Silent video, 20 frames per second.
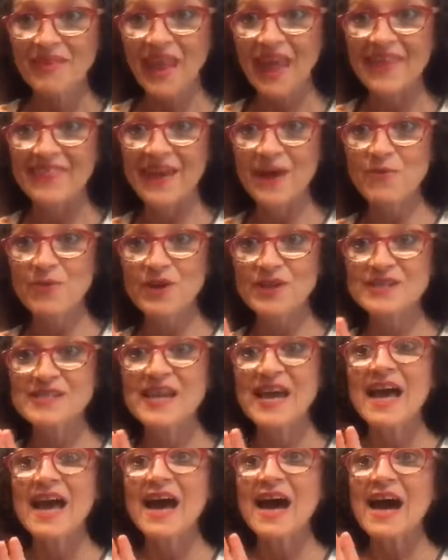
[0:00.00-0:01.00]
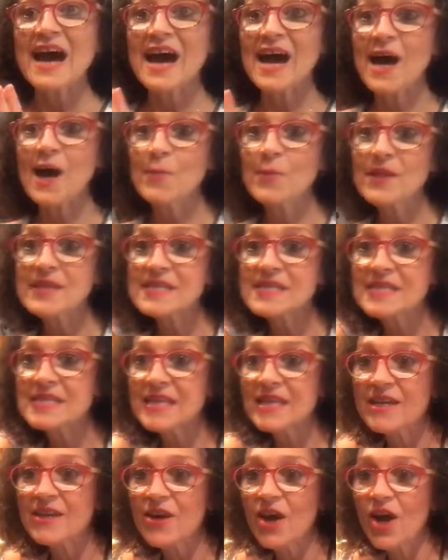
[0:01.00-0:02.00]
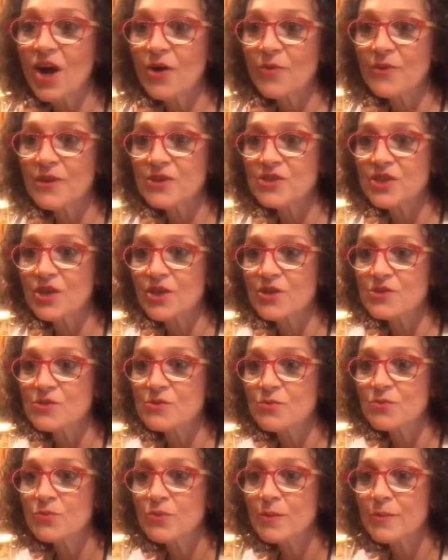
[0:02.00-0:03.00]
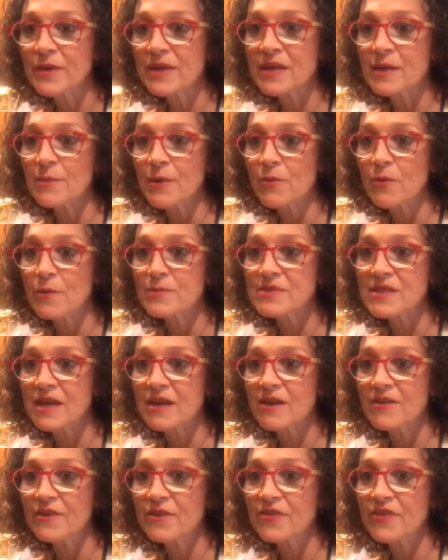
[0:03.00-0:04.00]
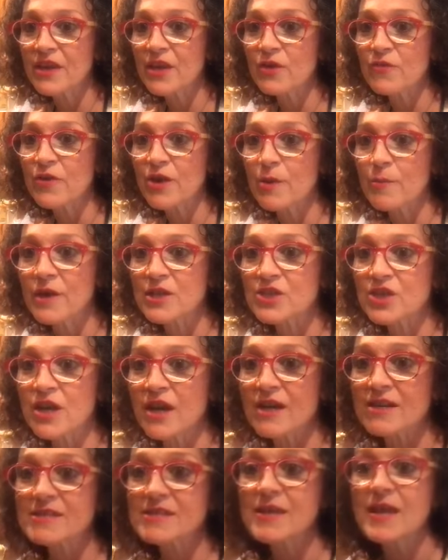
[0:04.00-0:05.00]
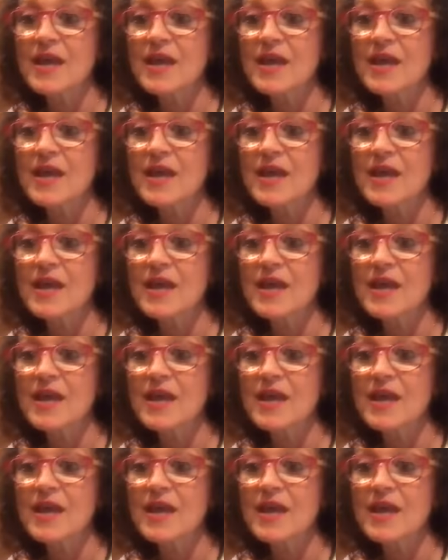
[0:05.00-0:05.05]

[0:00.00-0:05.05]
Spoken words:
That works. Let's see here. Oh, there she goes. We pinned up my website on there. Thank you very much, guys.